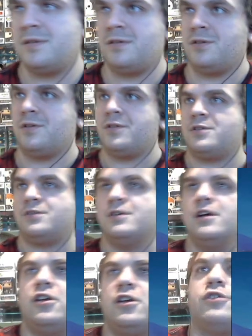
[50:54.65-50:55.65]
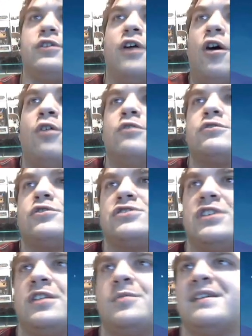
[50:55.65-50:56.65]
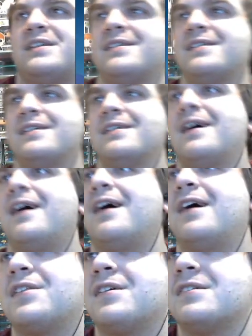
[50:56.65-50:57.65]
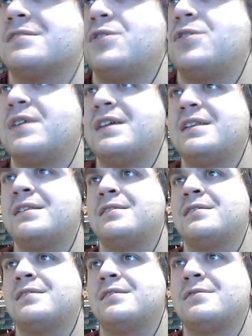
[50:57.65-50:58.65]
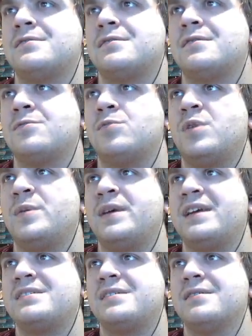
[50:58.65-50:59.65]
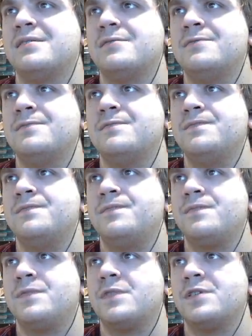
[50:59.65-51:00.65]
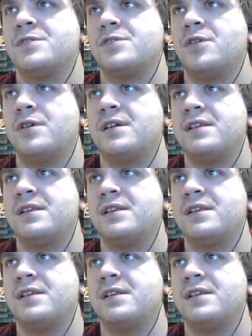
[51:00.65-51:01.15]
you are you're an older gentleman. Uh, the Suikoden remakes. Suikoden.